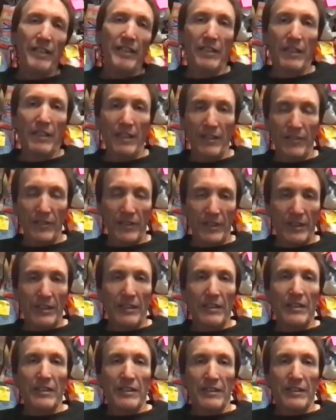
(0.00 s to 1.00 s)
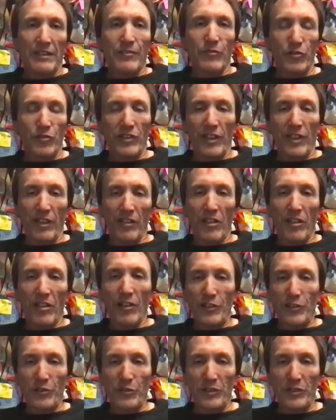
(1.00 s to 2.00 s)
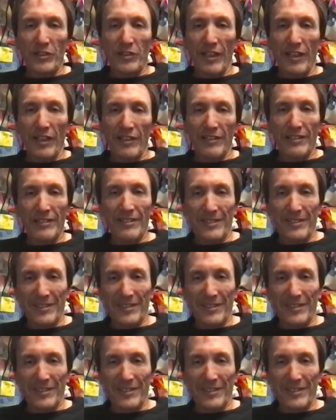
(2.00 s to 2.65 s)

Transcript: and we'll see how long he's retired.